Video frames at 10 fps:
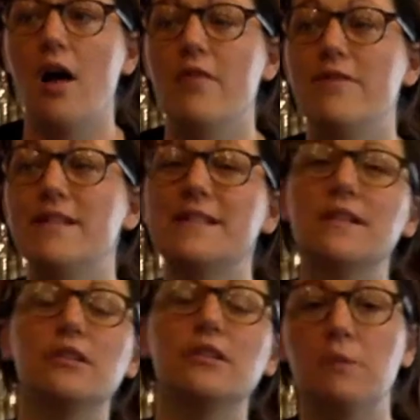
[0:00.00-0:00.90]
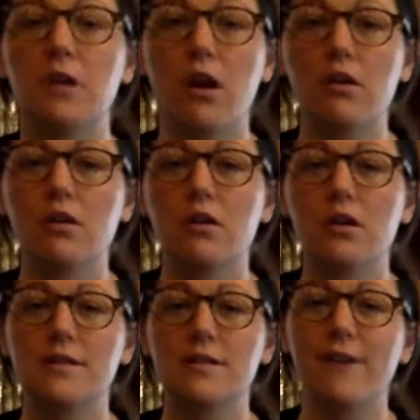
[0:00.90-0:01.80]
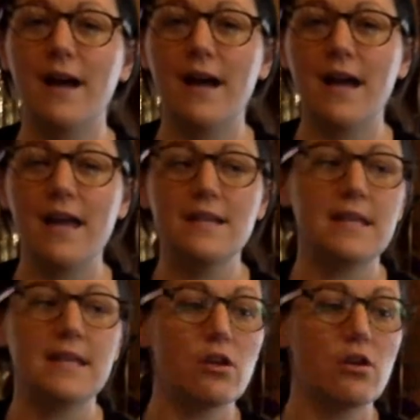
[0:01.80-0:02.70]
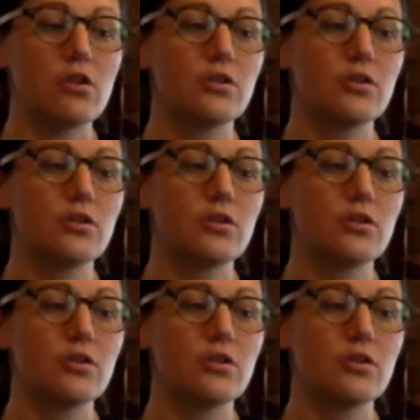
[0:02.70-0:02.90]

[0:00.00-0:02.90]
This is a little bit harder to find here,